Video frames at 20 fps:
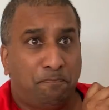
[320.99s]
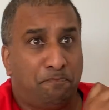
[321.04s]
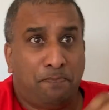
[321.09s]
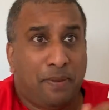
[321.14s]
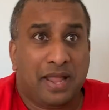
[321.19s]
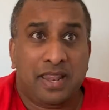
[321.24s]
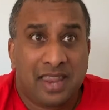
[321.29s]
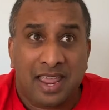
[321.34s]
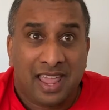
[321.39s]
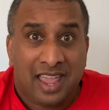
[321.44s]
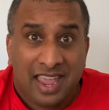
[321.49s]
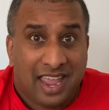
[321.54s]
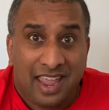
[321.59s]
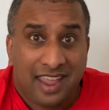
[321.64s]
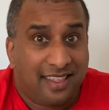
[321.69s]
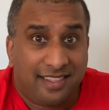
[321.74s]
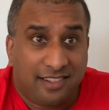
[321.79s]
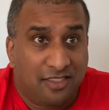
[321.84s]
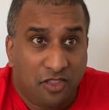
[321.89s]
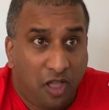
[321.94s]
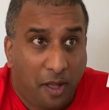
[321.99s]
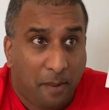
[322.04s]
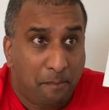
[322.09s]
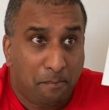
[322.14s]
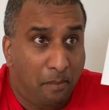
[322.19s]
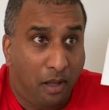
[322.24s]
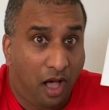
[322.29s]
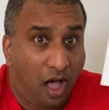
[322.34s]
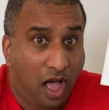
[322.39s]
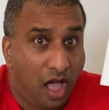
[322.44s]
But it's
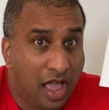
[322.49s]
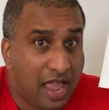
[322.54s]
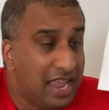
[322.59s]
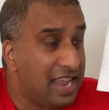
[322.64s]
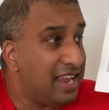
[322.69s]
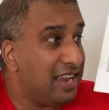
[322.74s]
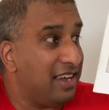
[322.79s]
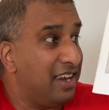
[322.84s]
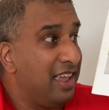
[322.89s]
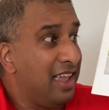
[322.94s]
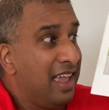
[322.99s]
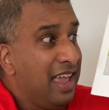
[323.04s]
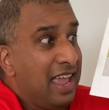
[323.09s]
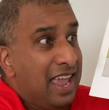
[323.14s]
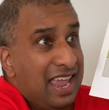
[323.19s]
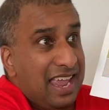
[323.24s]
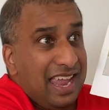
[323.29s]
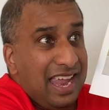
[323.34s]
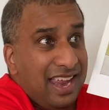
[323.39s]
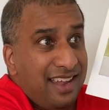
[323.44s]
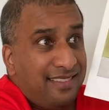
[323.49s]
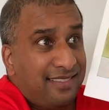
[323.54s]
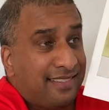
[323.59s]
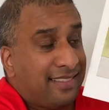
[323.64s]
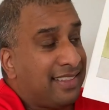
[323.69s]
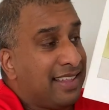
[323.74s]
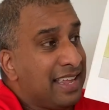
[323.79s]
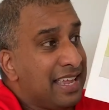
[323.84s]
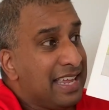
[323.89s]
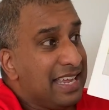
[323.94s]
not mine.
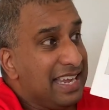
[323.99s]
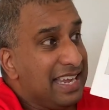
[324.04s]
It's